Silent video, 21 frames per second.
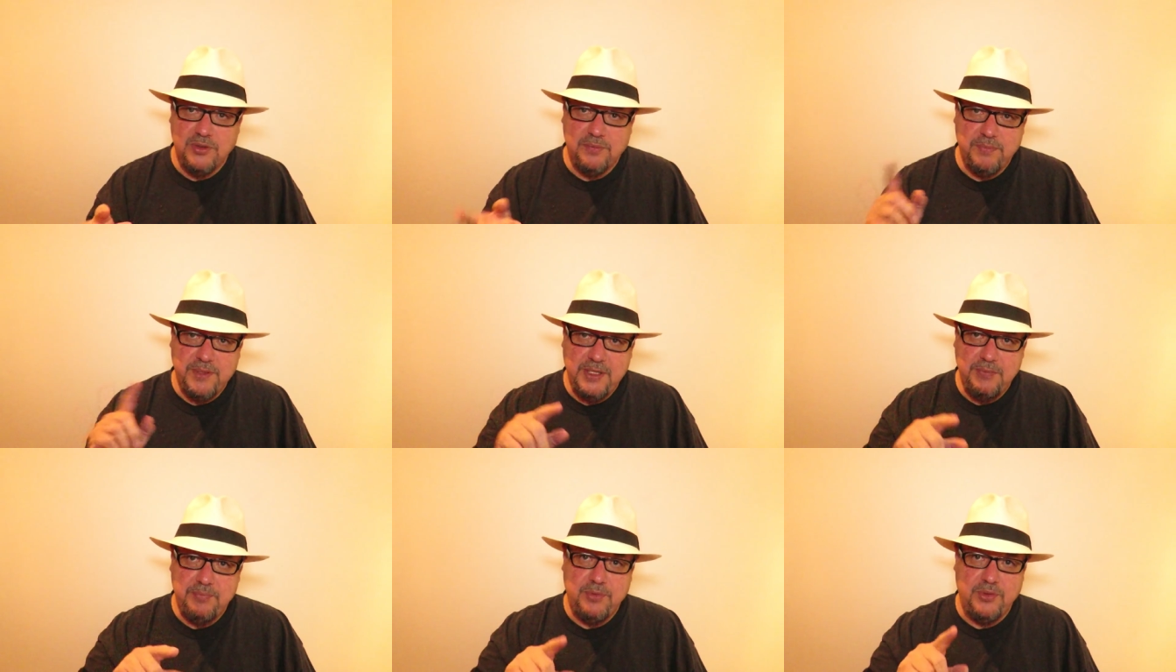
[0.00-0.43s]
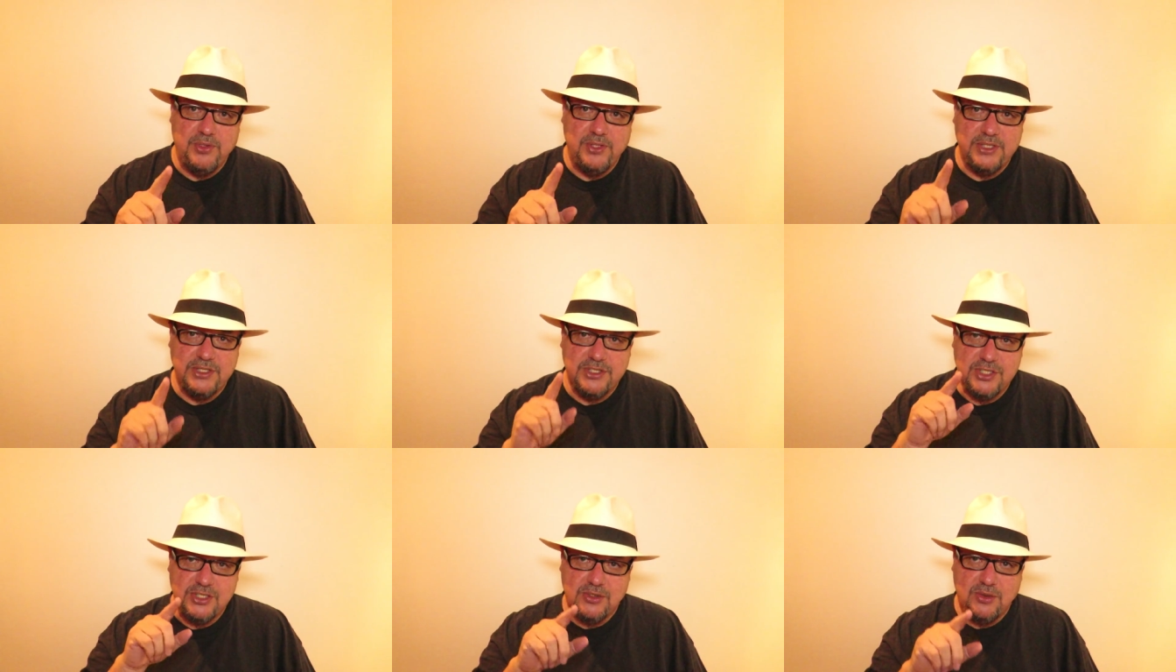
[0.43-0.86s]
the people
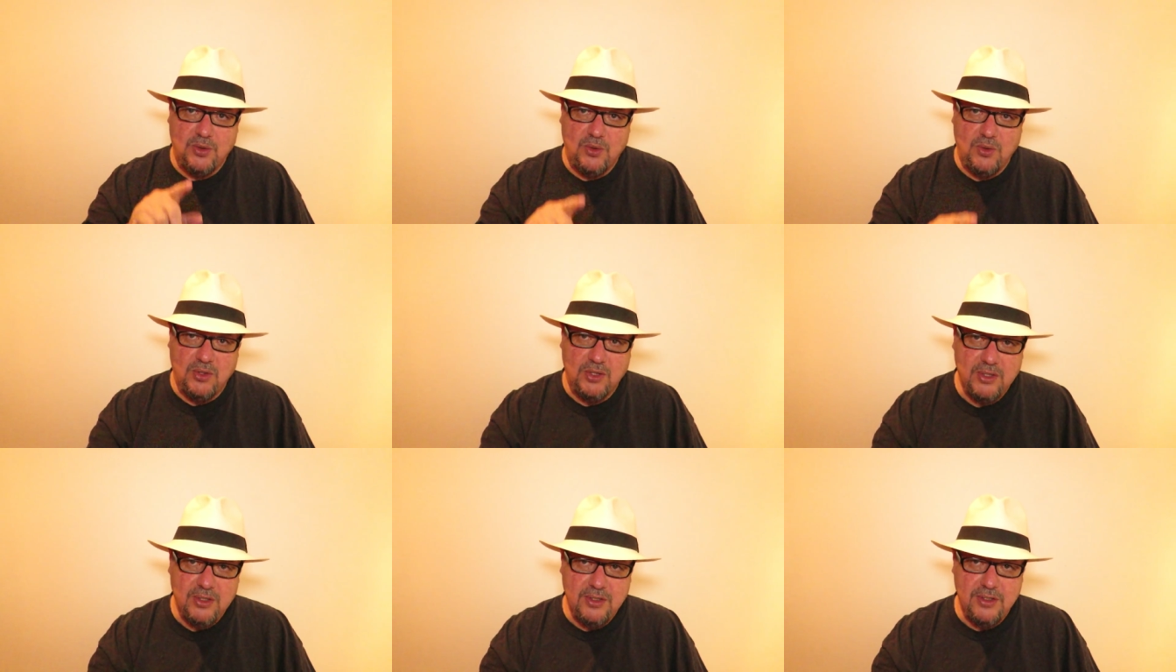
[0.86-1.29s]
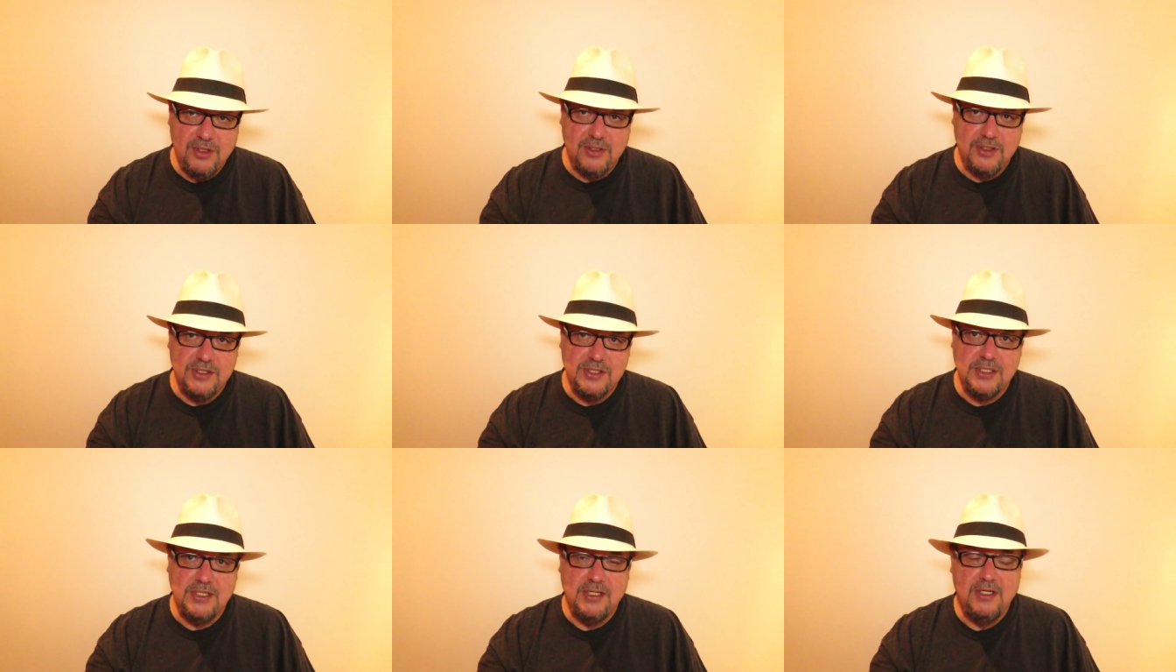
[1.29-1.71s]
that stole
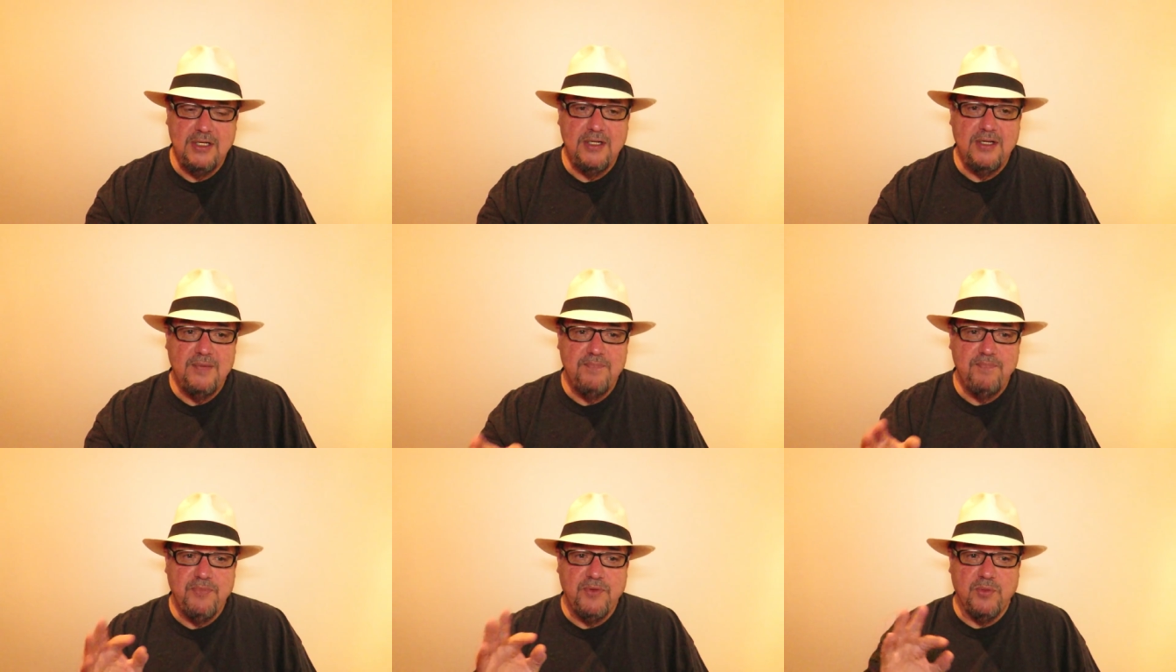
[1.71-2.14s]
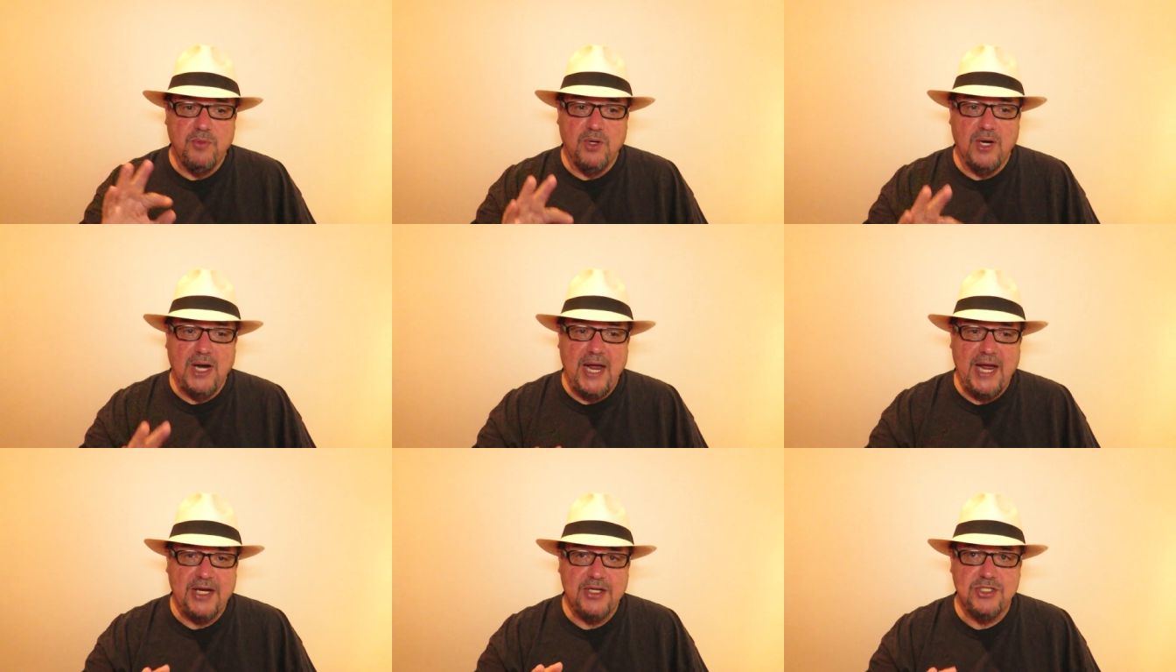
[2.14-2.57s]
hers
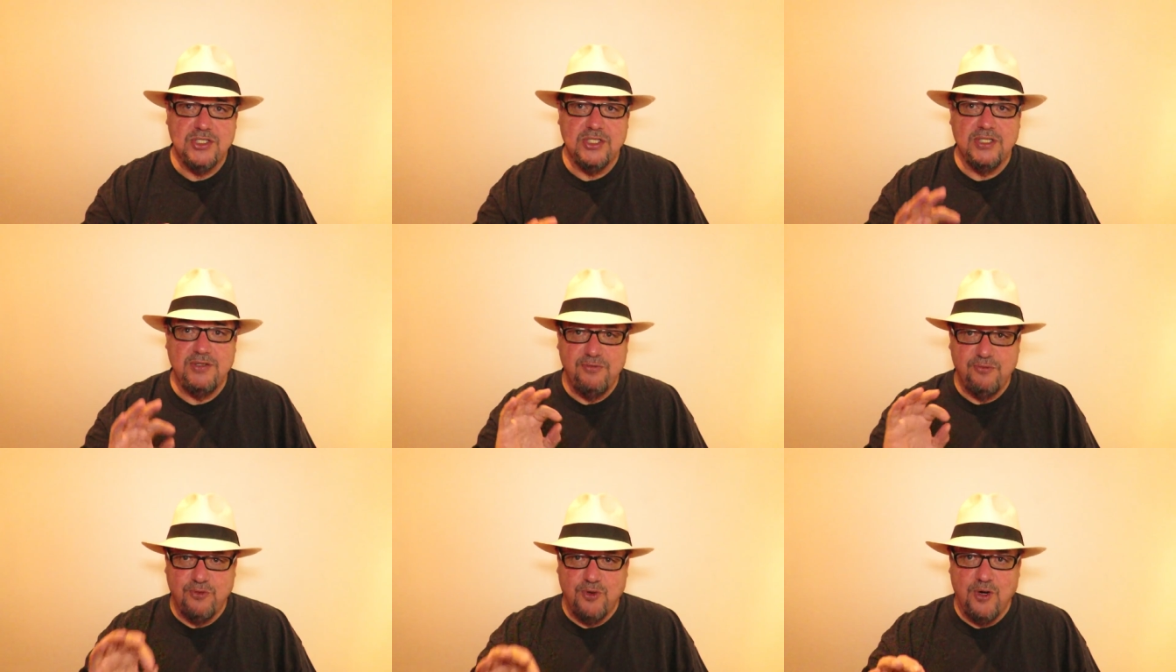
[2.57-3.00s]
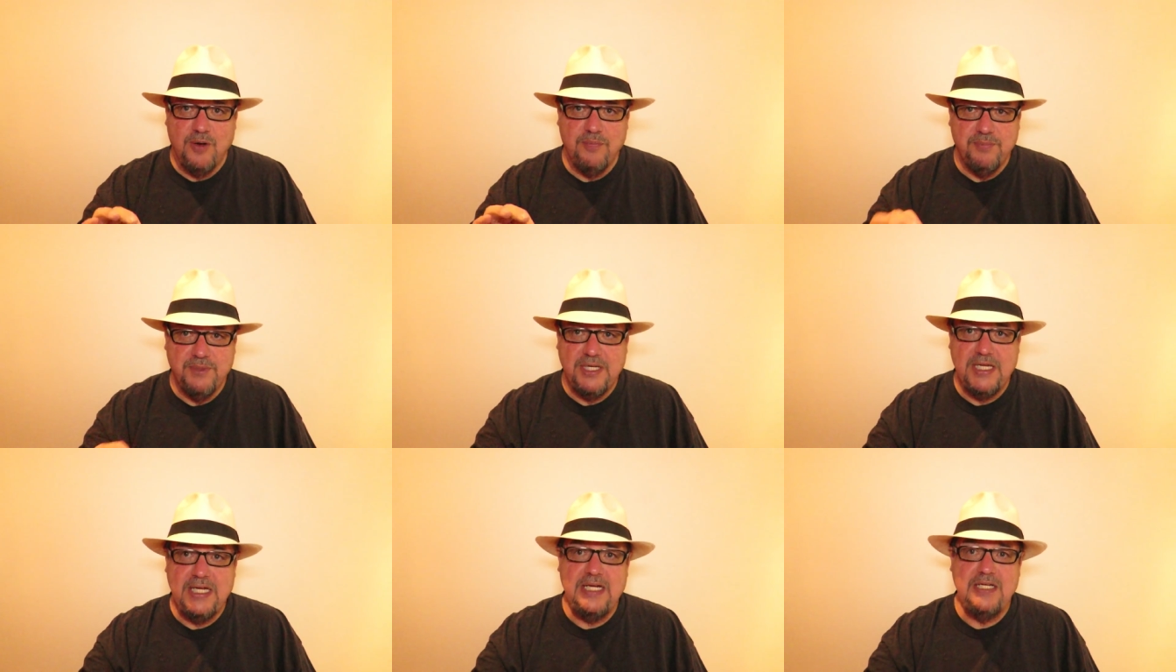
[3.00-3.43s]
were actually
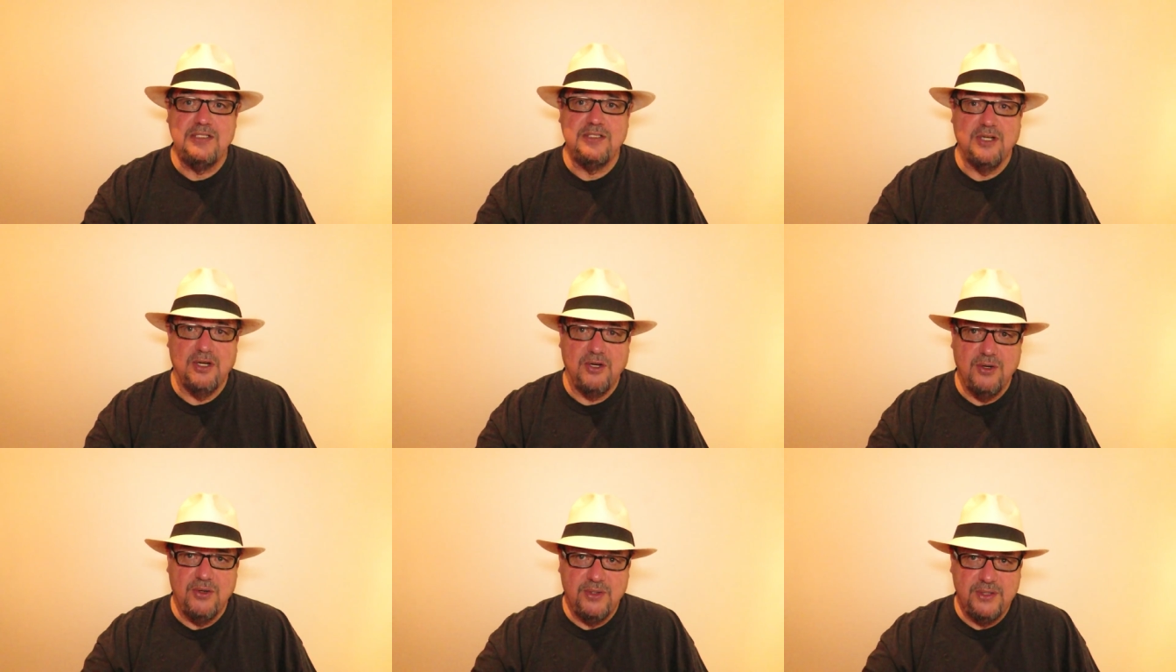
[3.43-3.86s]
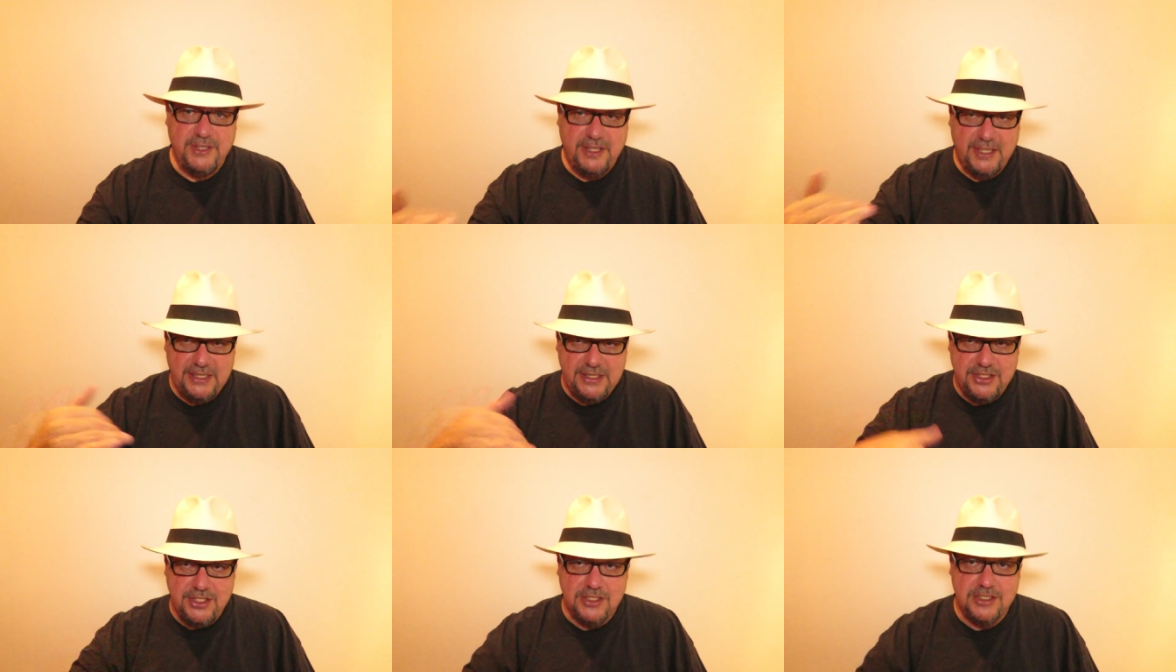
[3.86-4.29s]
from Quito, and
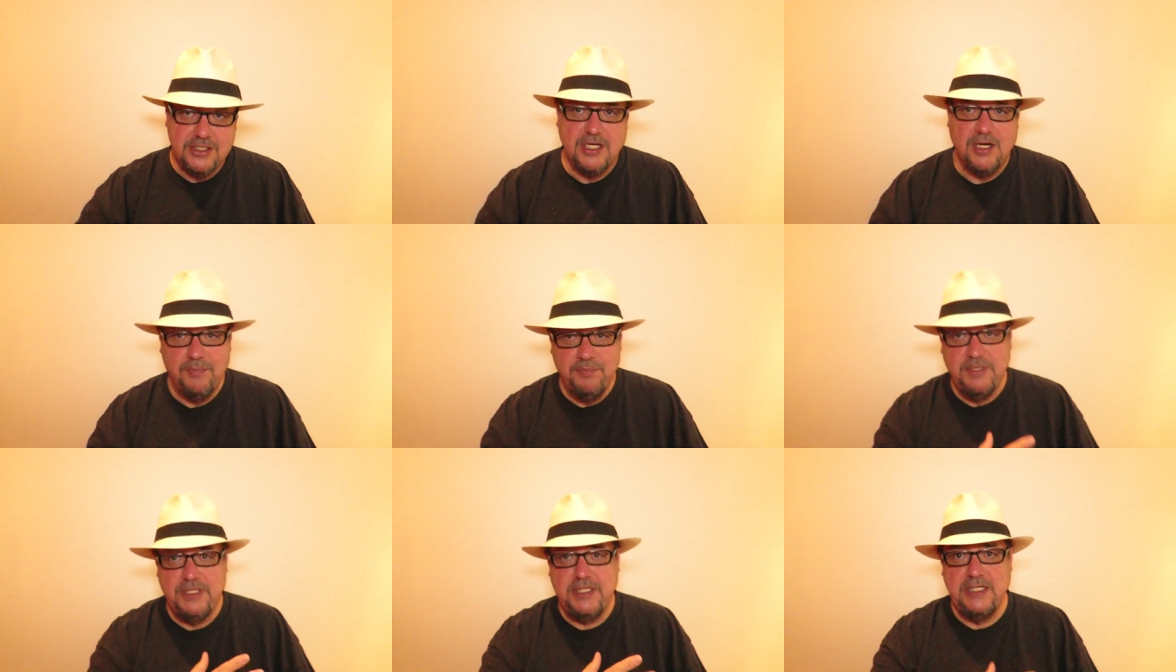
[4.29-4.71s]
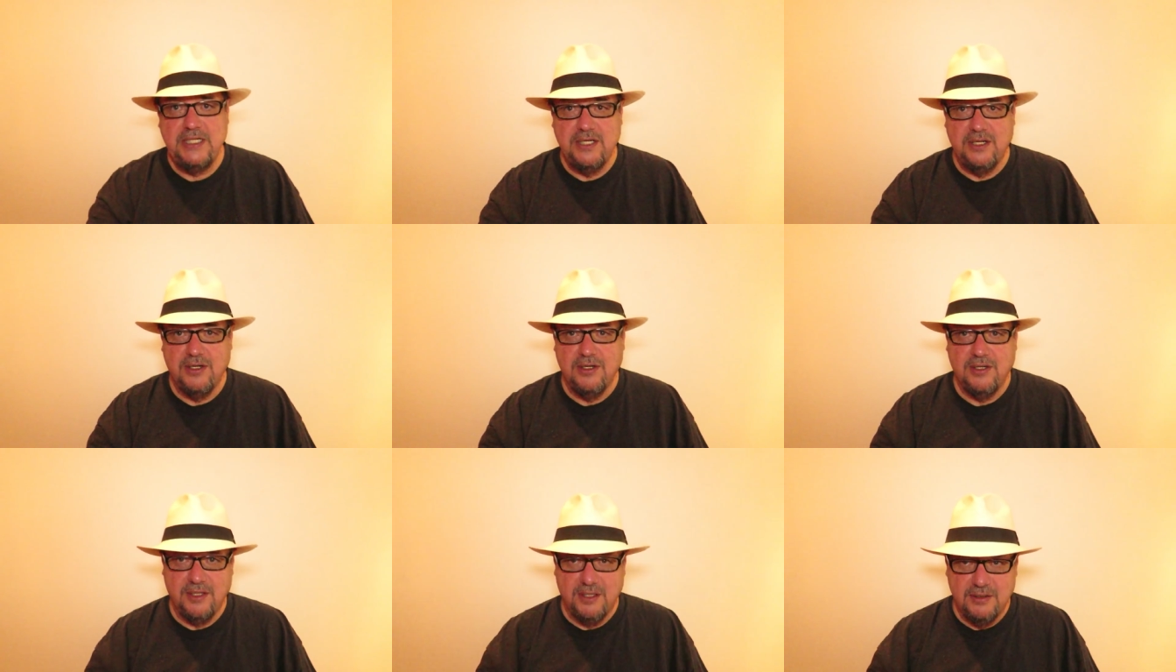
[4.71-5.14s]
they just come in
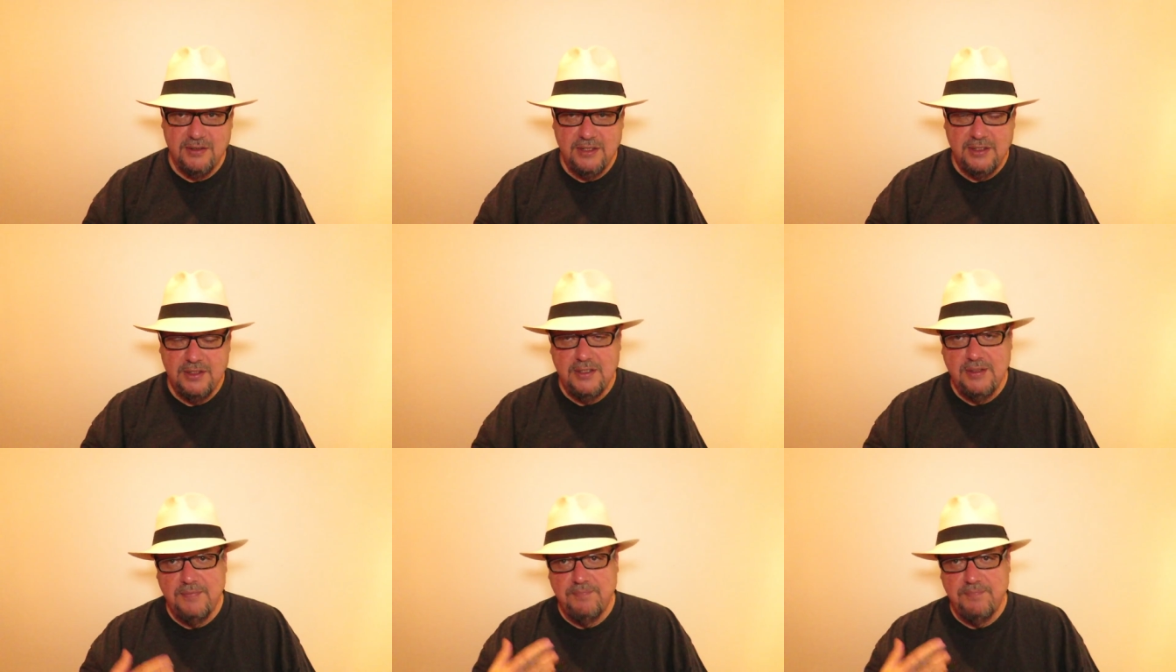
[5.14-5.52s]
here to,